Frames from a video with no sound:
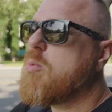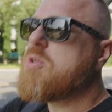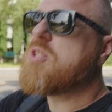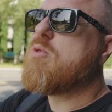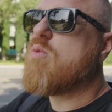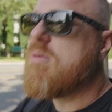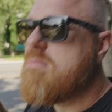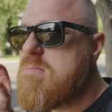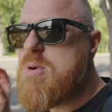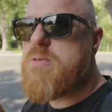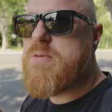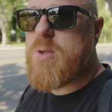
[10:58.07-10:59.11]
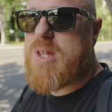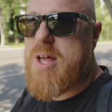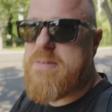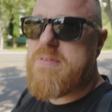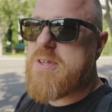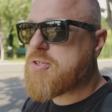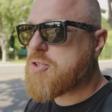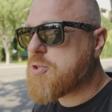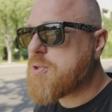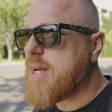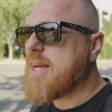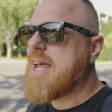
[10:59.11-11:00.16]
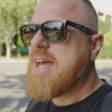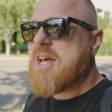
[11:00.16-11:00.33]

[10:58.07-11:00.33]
was the removal of this street,